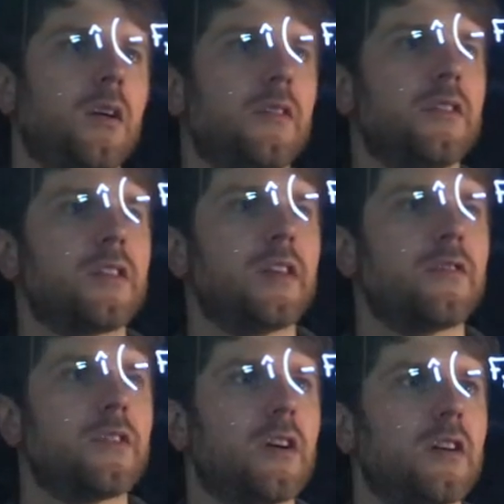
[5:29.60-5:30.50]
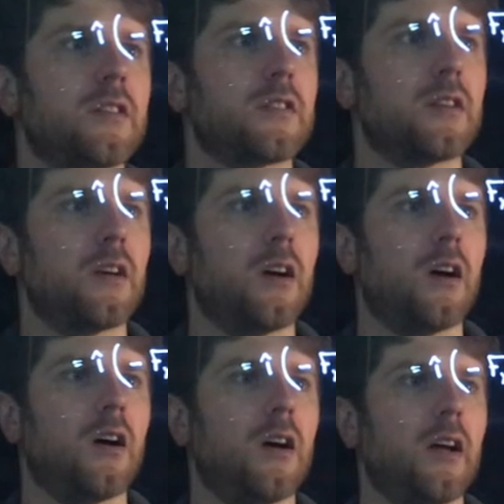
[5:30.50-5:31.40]
This gives us
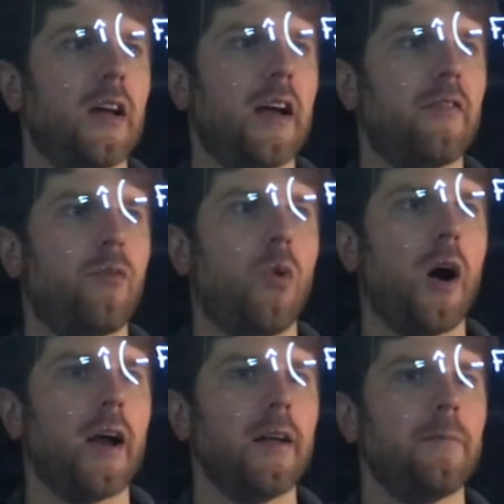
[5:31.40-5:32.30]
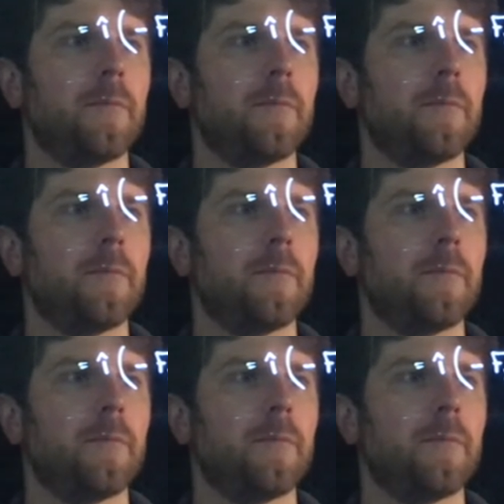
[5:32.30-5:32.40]
fy